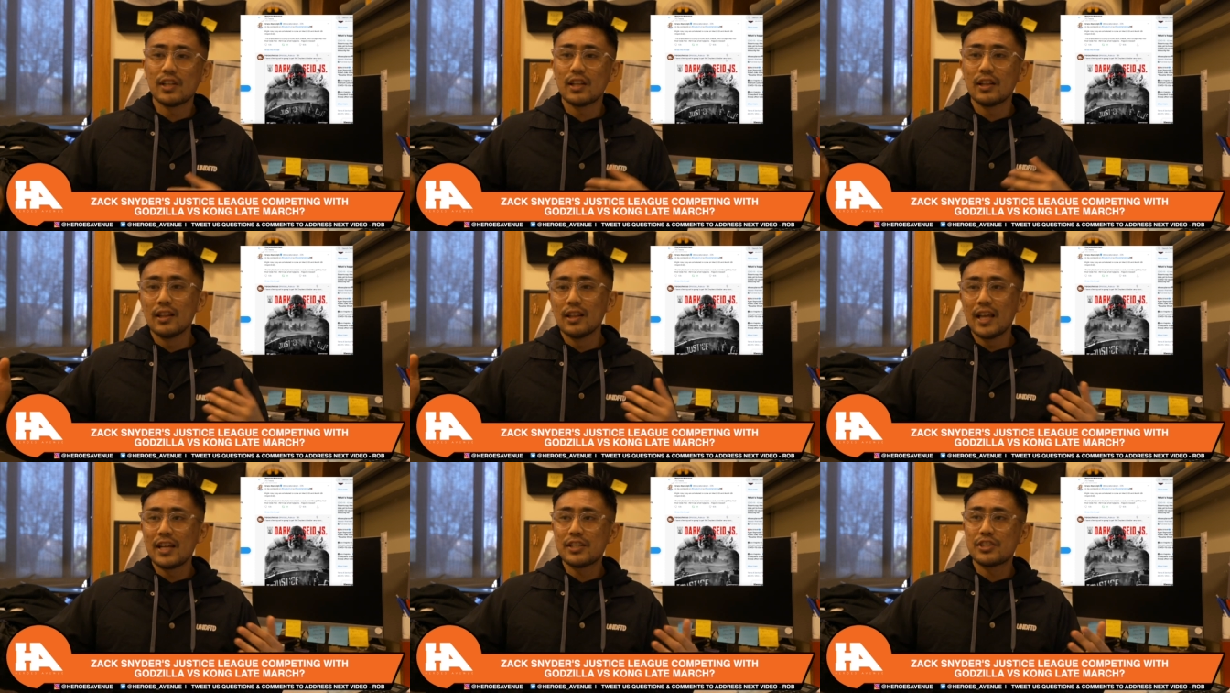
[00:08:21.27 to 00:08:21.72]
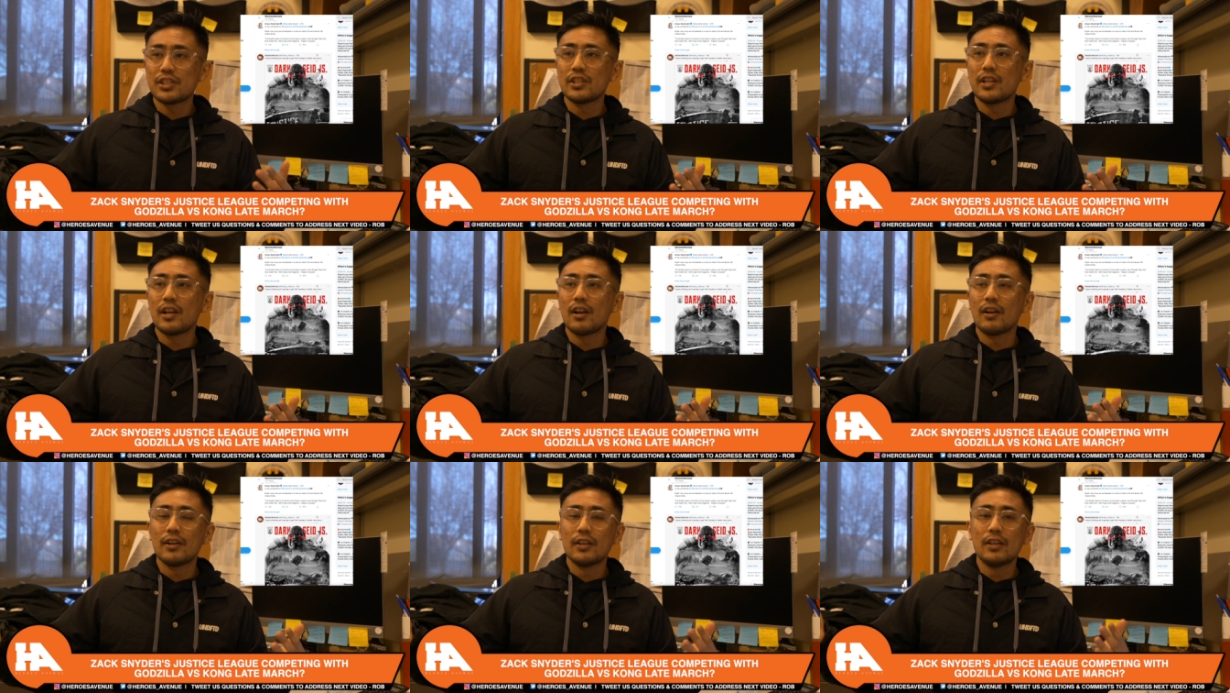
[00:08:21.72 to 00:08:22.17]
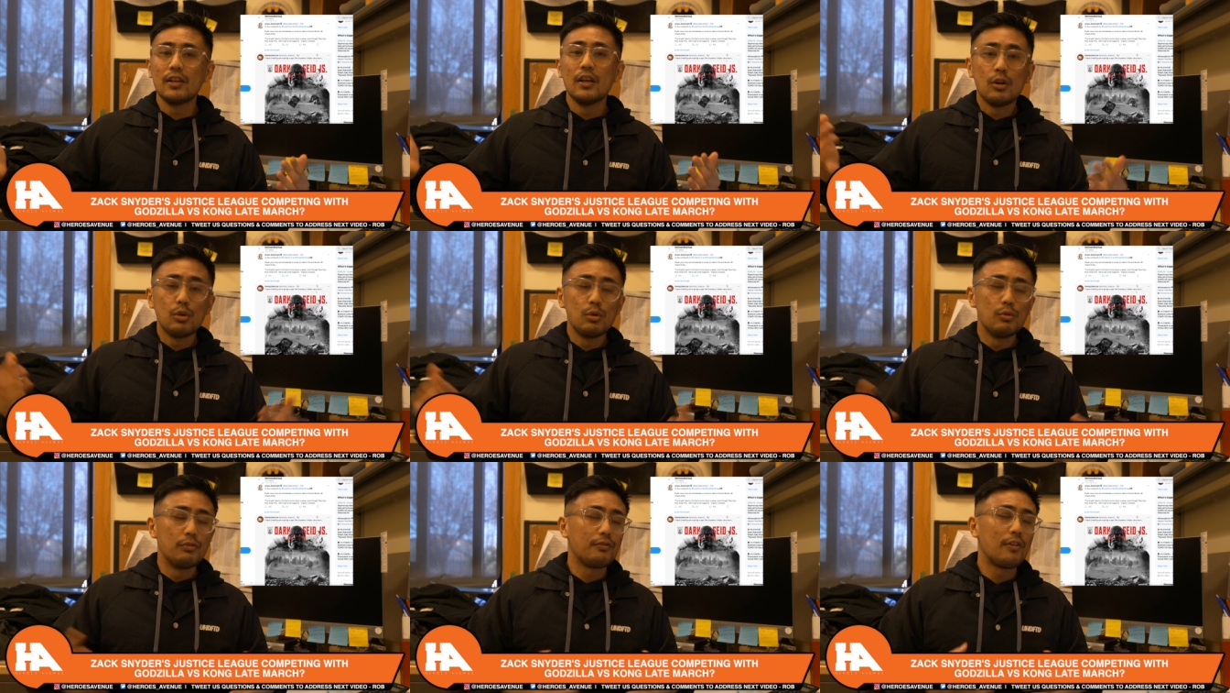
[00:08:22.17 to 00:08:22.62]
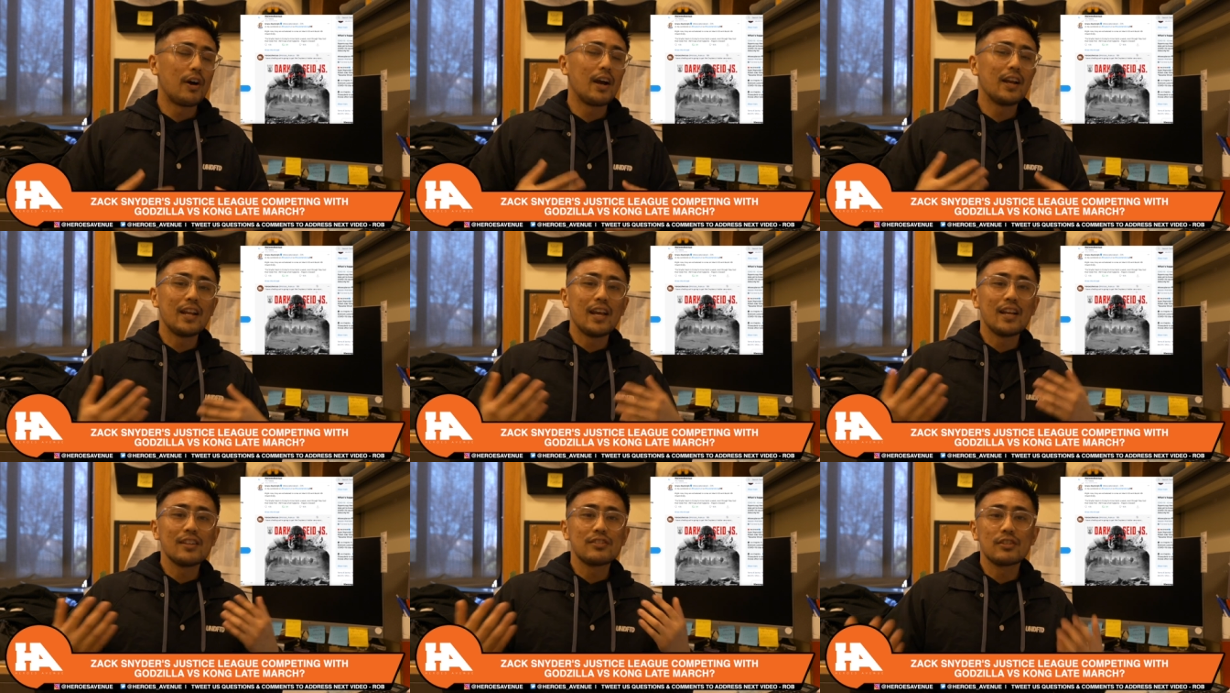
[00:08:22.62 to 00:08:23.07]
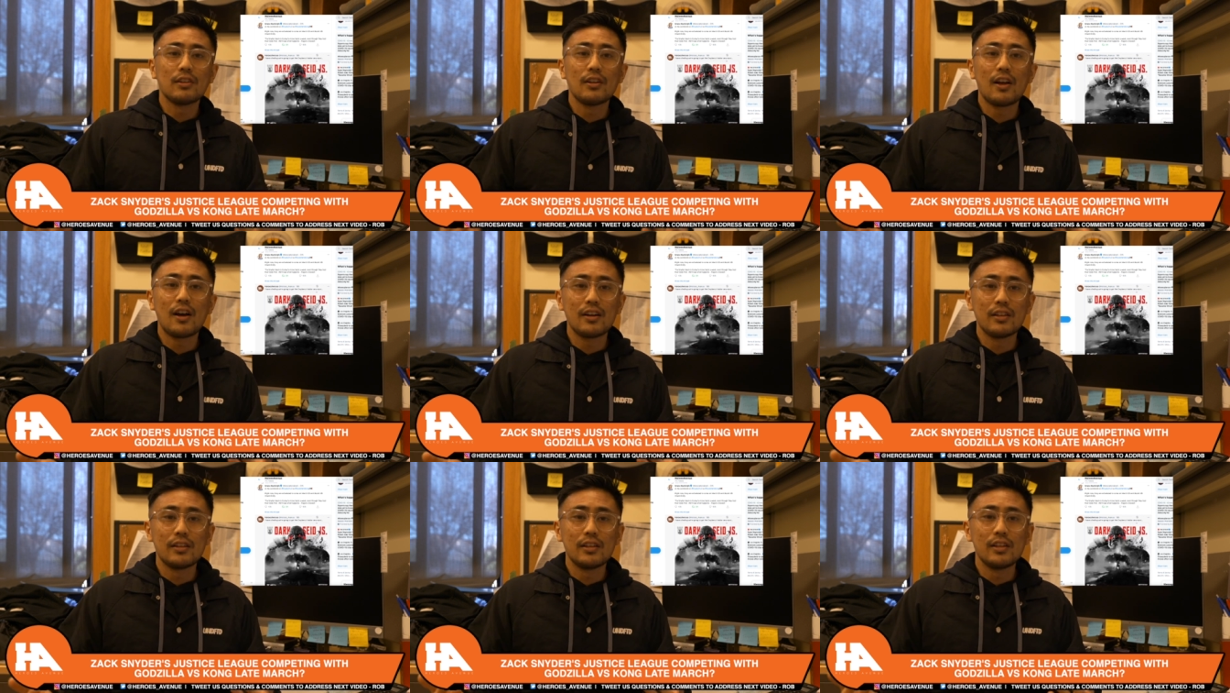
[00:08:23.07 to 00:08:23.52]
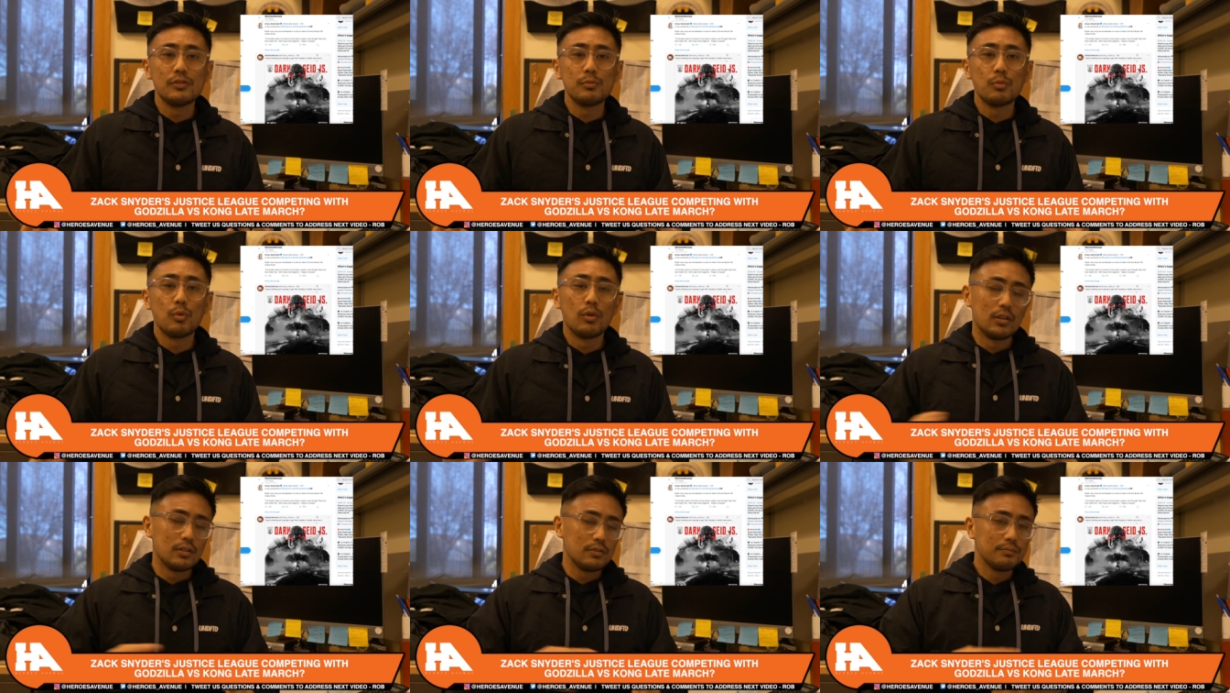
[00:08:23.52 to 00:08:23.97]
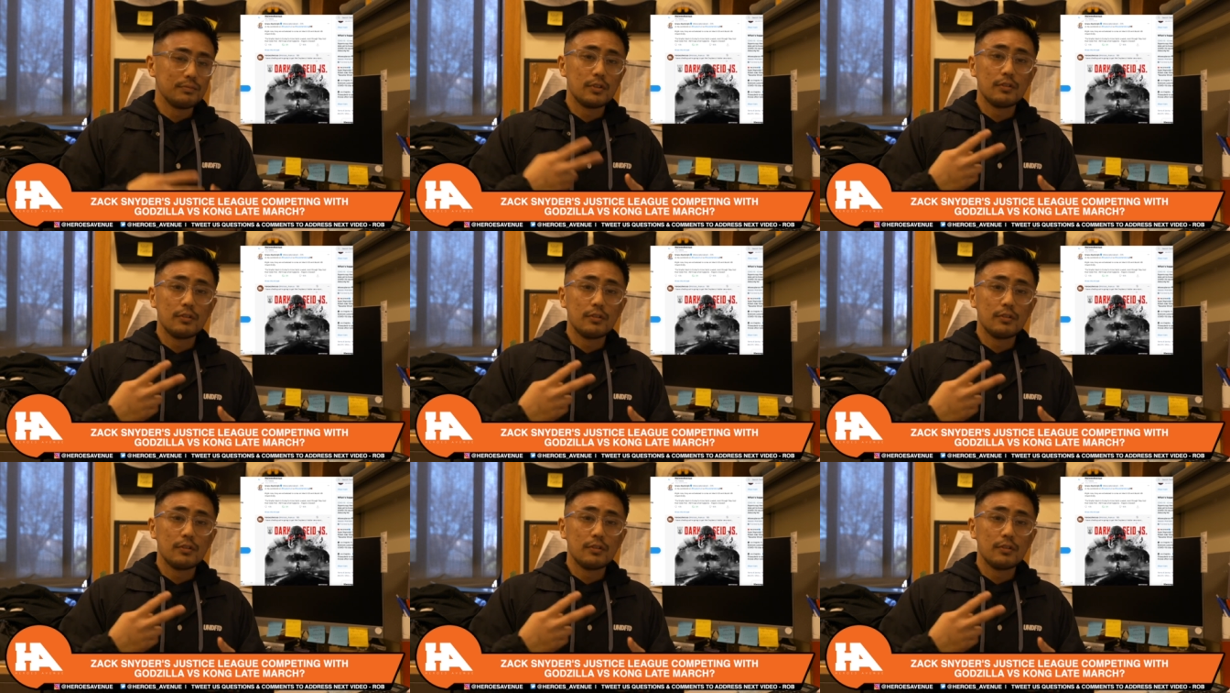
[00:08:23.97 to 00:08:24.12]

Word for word: and Legendary, who financed a lot of these, well,